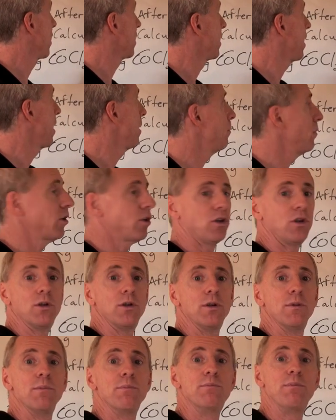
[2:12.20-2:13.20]
that
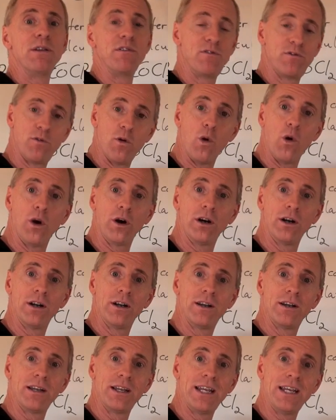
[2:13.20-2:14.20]
chemical
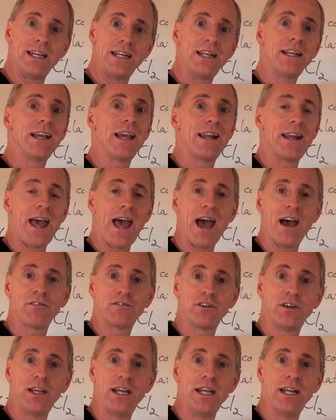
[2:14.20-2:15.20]
before heating and
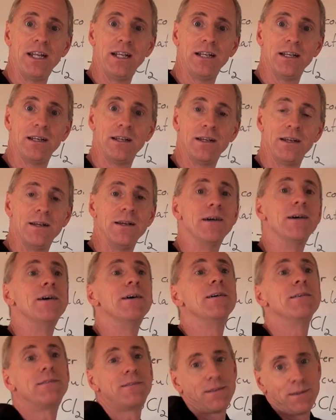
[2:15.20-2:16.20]
after heating?
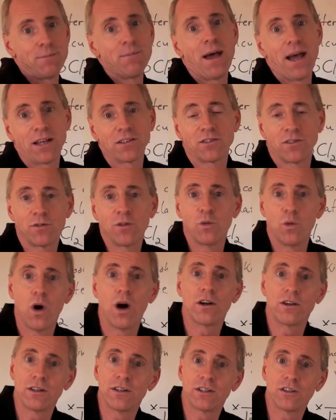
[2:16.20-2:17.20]
The mass of the
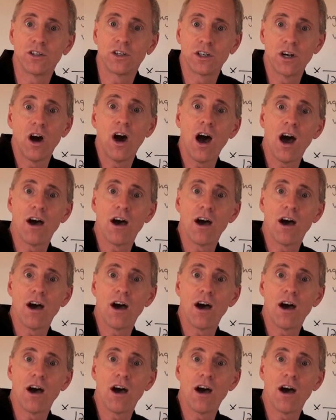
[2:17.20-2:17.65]
water that took